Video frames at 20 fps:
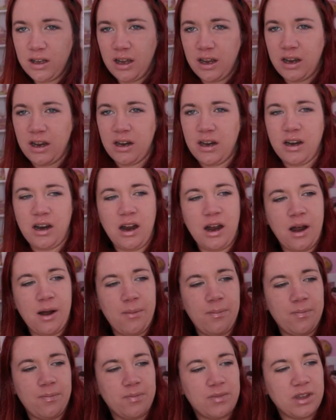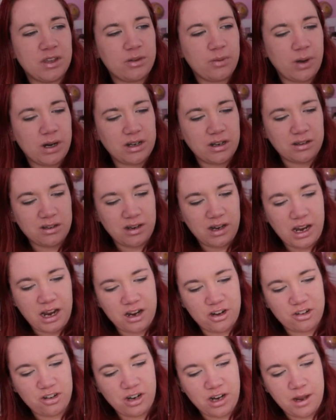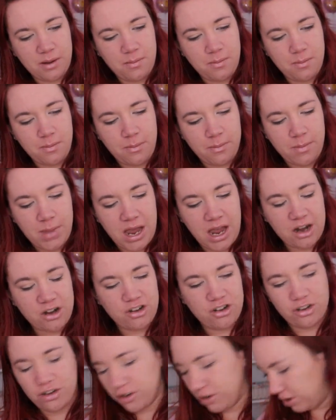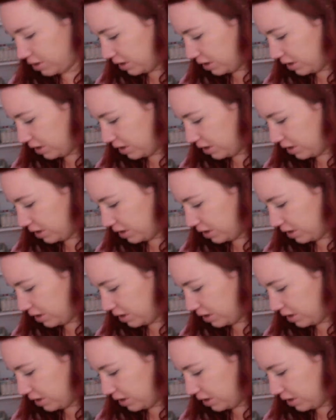And this one doesn't actually match